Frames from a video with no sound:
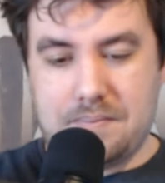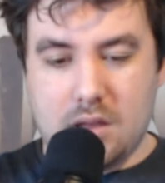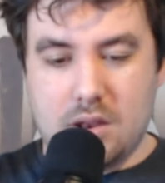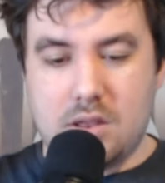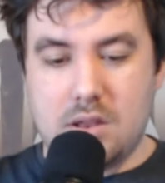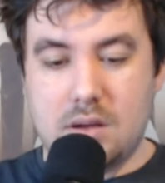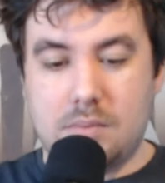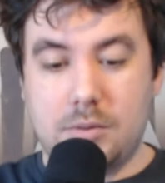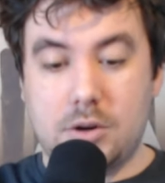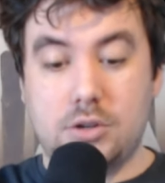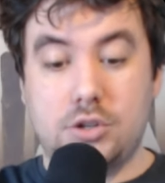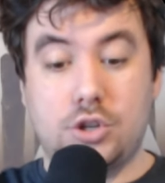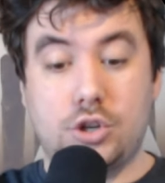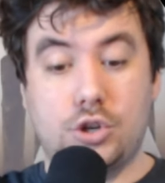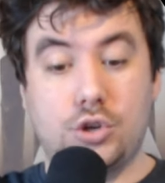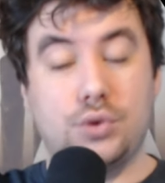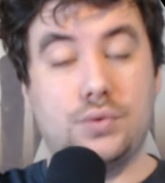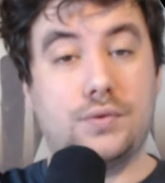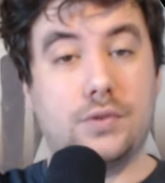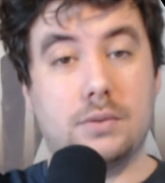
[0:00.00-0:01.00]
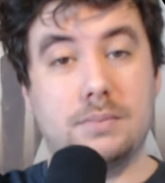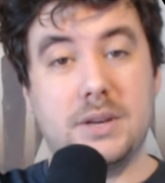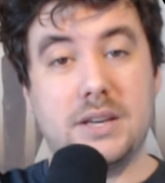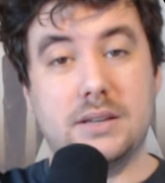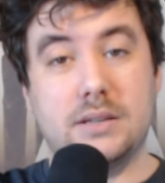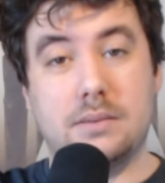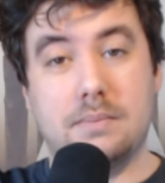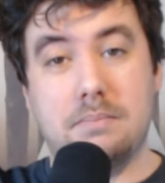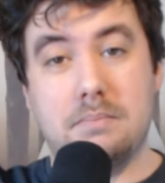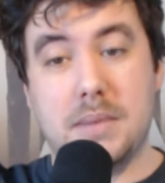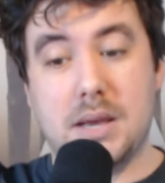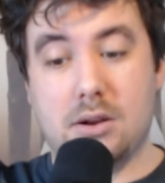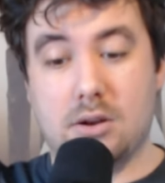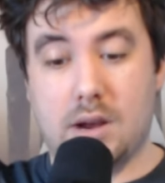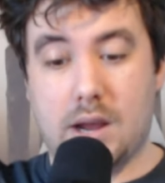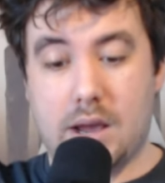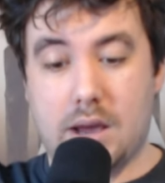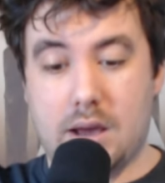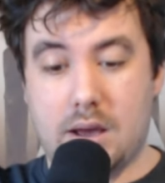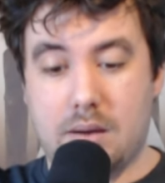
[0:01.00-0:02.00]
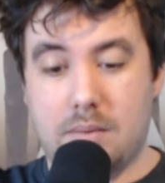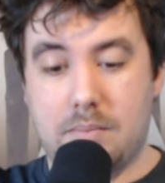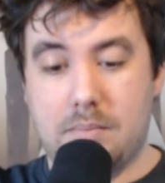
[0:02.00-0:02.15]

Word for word: Number two for me is Myria.